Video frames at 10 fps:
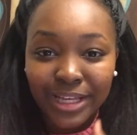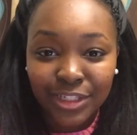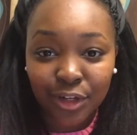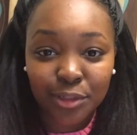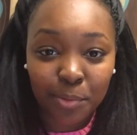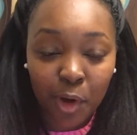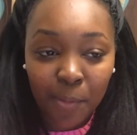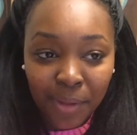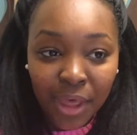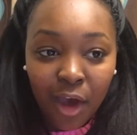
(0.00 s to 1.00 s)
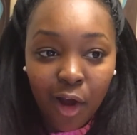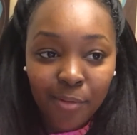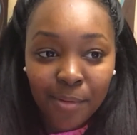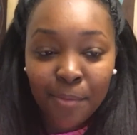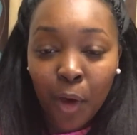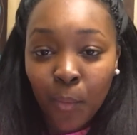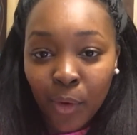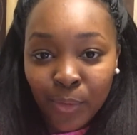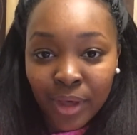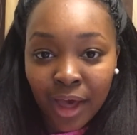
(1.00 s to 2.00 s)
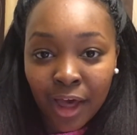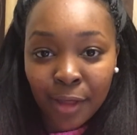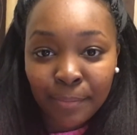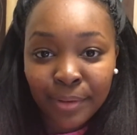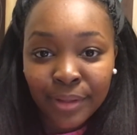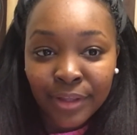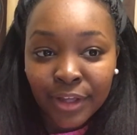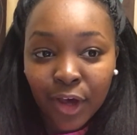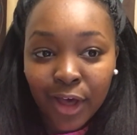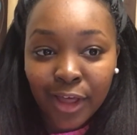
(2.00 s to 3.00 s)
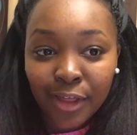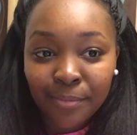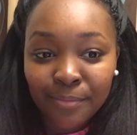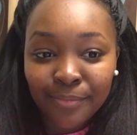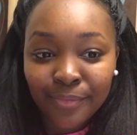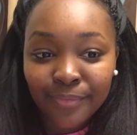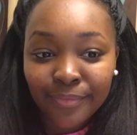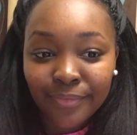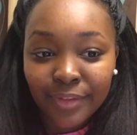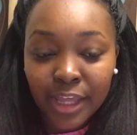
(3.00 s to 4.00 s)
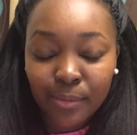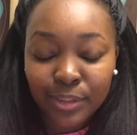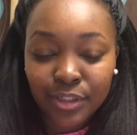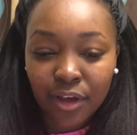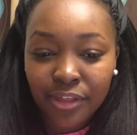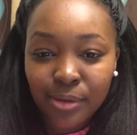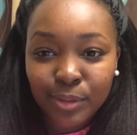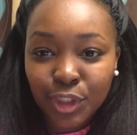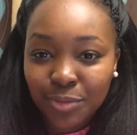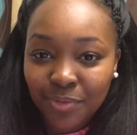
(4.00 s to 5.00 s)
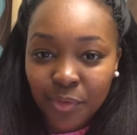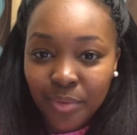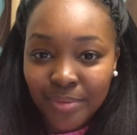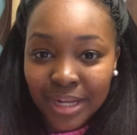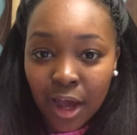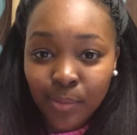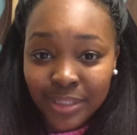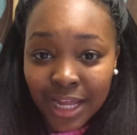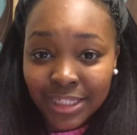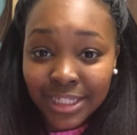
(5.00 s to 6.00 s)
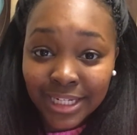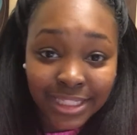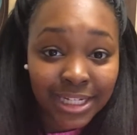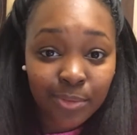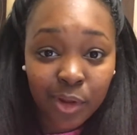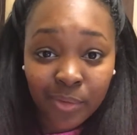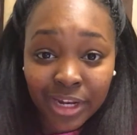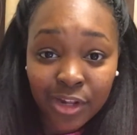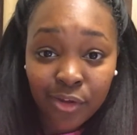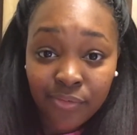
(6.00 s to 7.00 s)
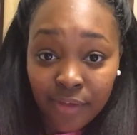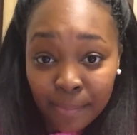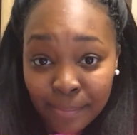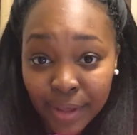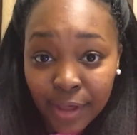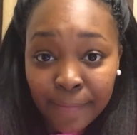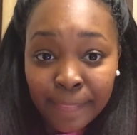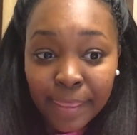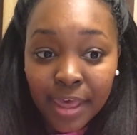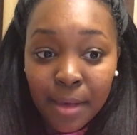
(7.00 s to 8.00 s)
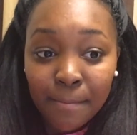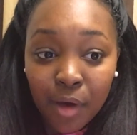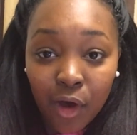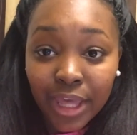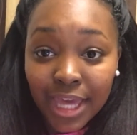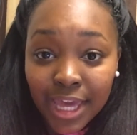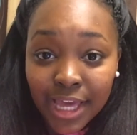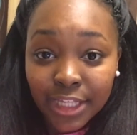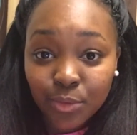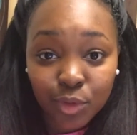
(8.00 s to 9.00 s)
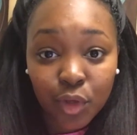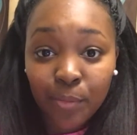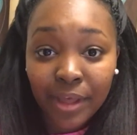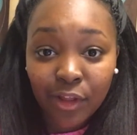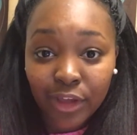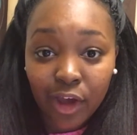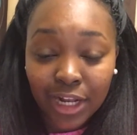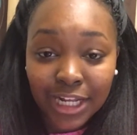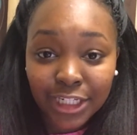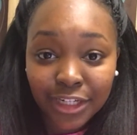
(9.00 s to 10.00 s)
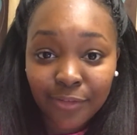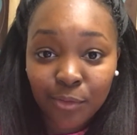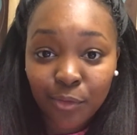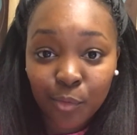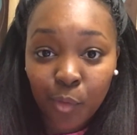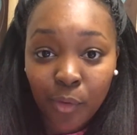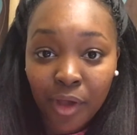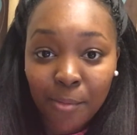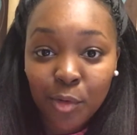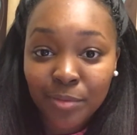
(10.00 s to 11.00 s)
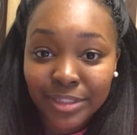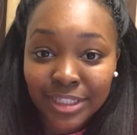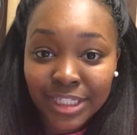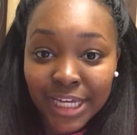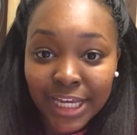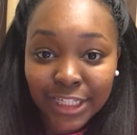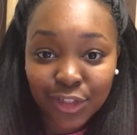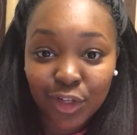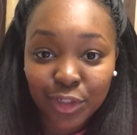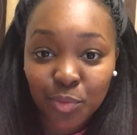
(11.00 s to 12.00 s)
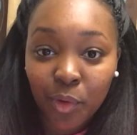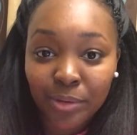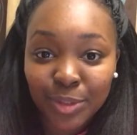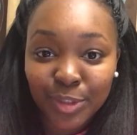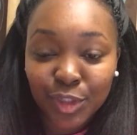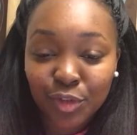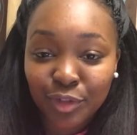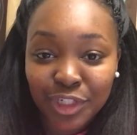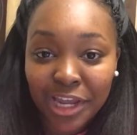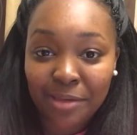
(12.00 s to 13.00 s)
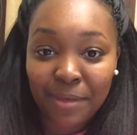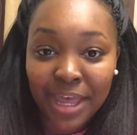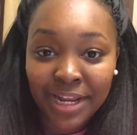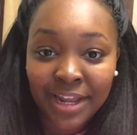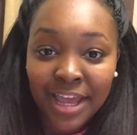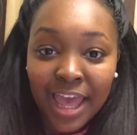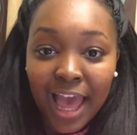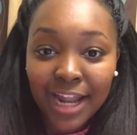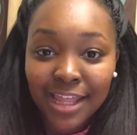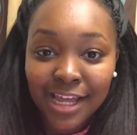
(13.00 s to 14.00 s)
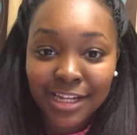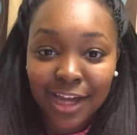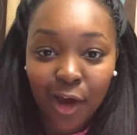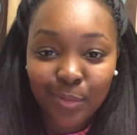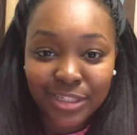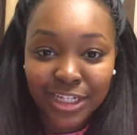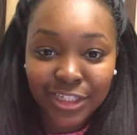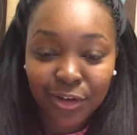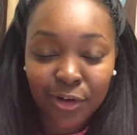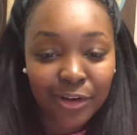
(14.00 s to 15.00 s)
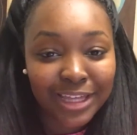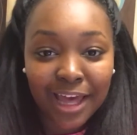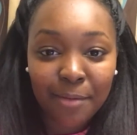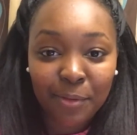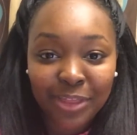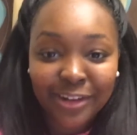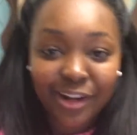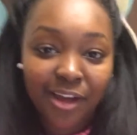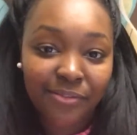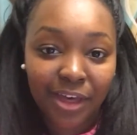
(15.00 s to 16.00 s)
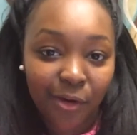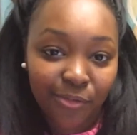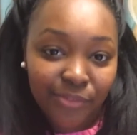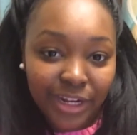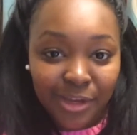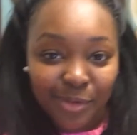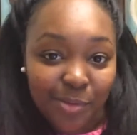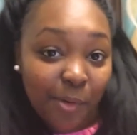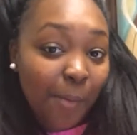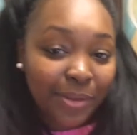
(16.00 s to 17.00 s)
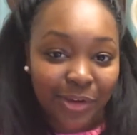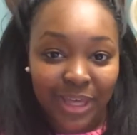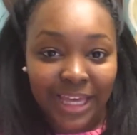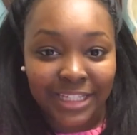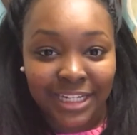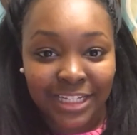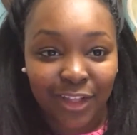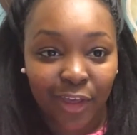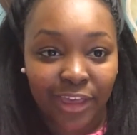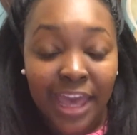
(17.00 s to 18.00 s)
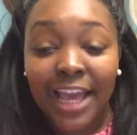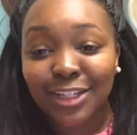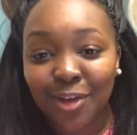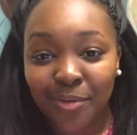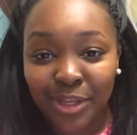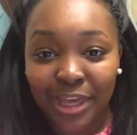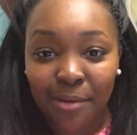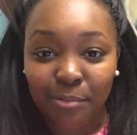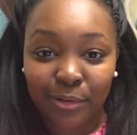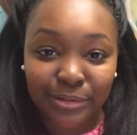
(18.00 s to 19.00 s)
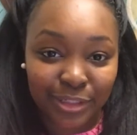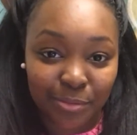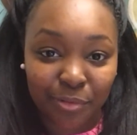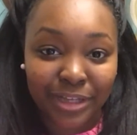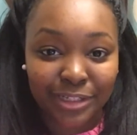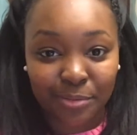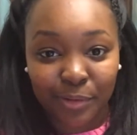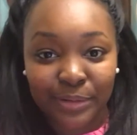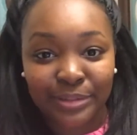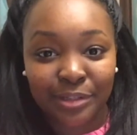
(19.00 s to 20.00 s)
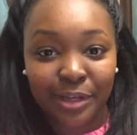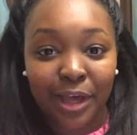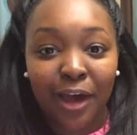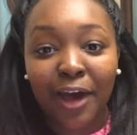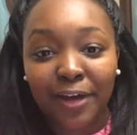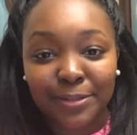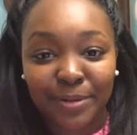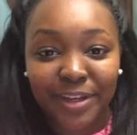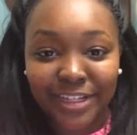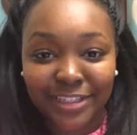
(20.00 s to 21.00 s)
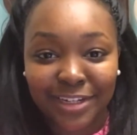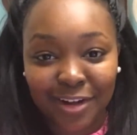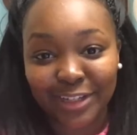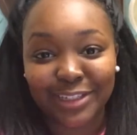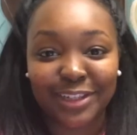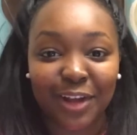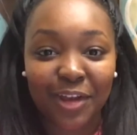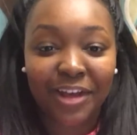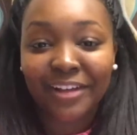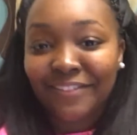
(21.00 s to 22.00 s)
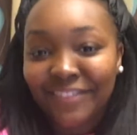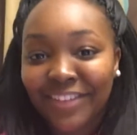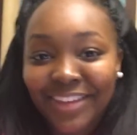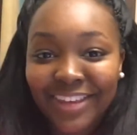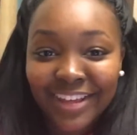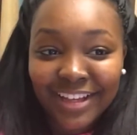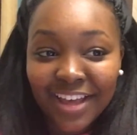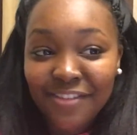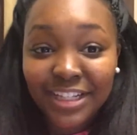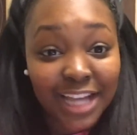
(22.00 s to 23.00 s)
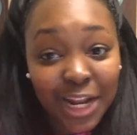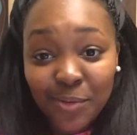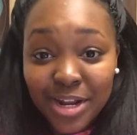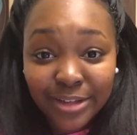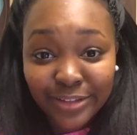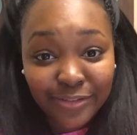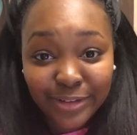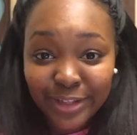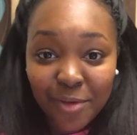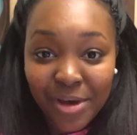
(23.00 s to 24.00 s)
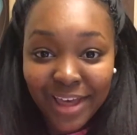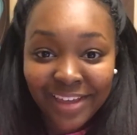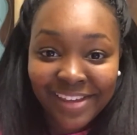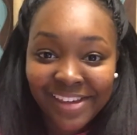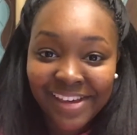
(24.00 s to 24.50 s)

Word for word: ears start to pop. I remember I woke up, um, it was, I think it was just before we were, I was landing in Italy when I went in November. My ears were so pain. Like, I literally woke up almost in tears because I just woke up to excruciating pain and then I was literally oh yeah but then I love that whole feeling when you're popping your ears and it's like it's like when you get a bruise and you press in a bruise and it hurts but it's a nice kind of hurt if there's anyone else that feels that way